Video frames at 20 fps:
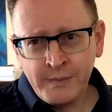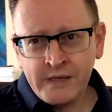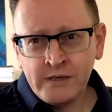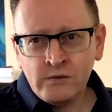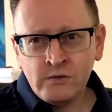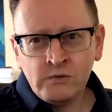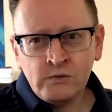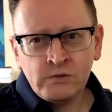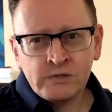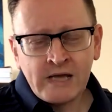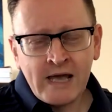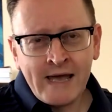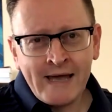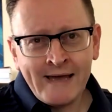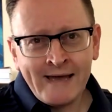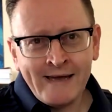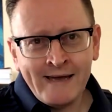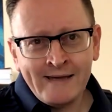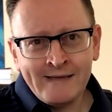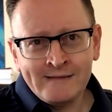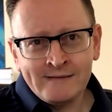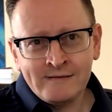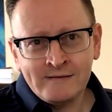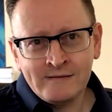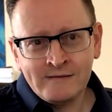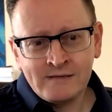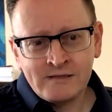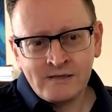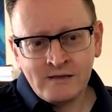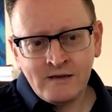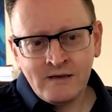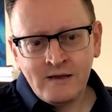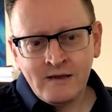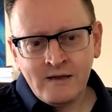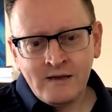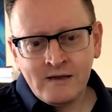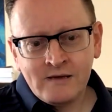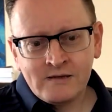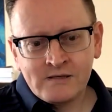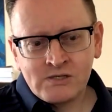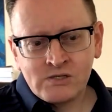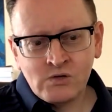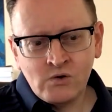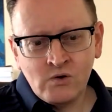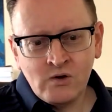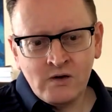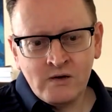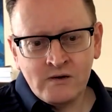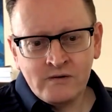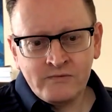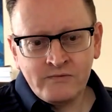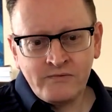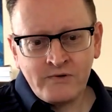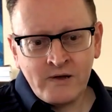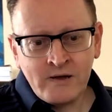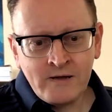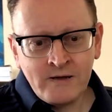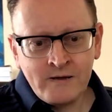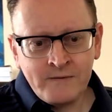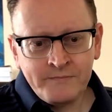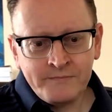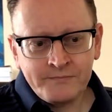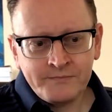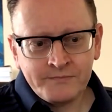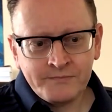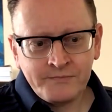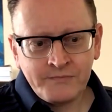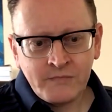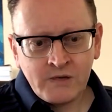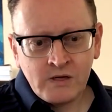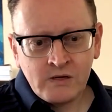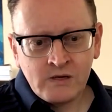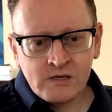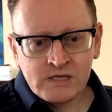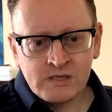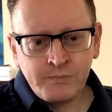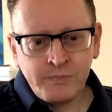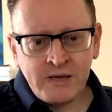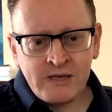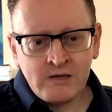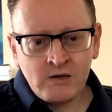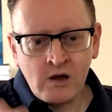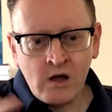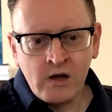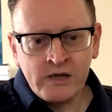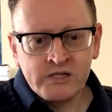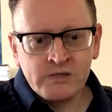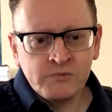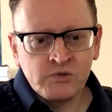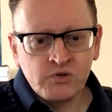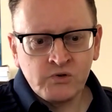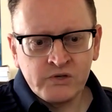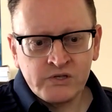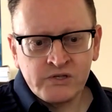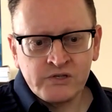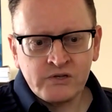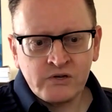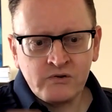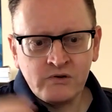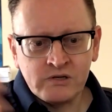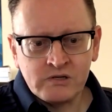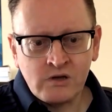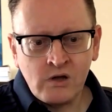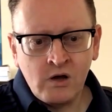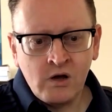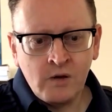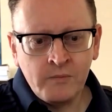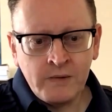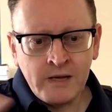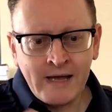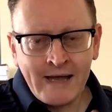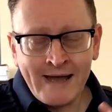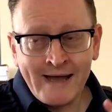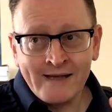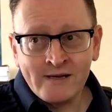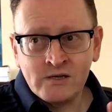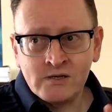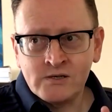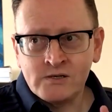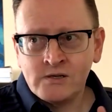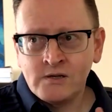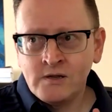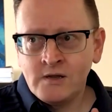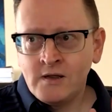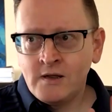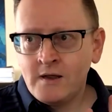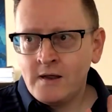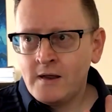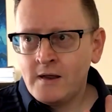build and sort of split your item choices across armor and